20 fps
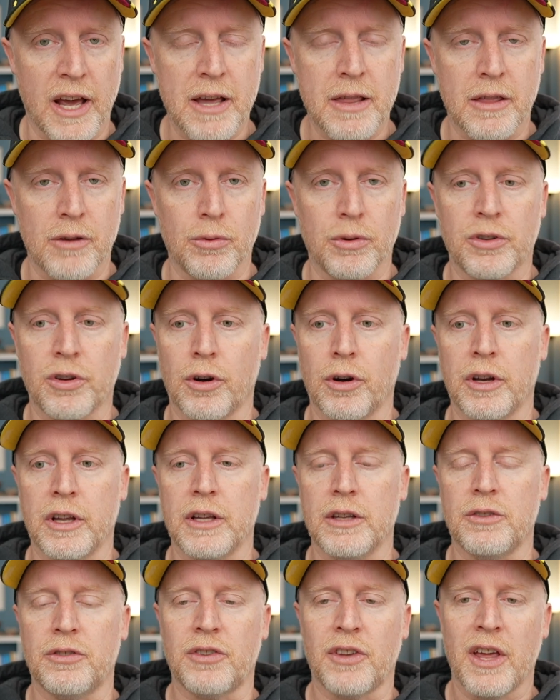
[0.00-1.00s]
The return
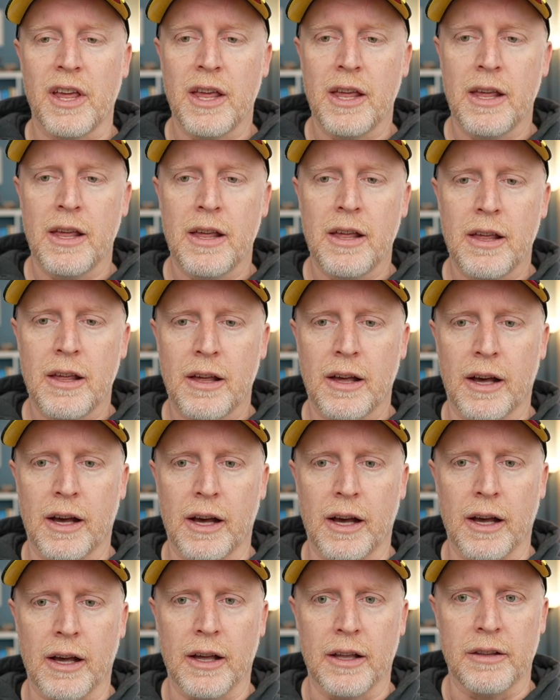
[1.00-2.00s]
is
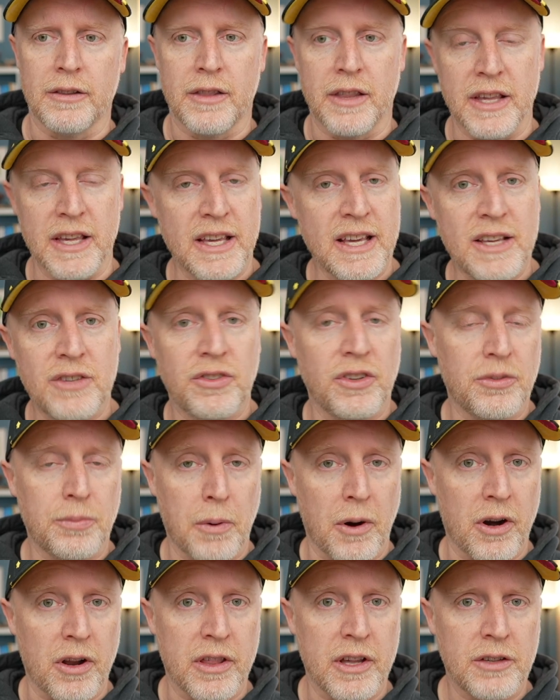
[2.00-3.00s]
the easiest
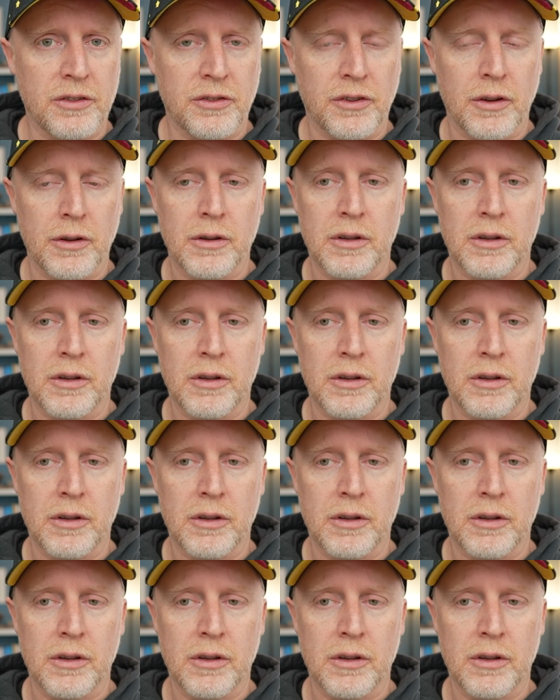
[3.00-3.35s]
part of this,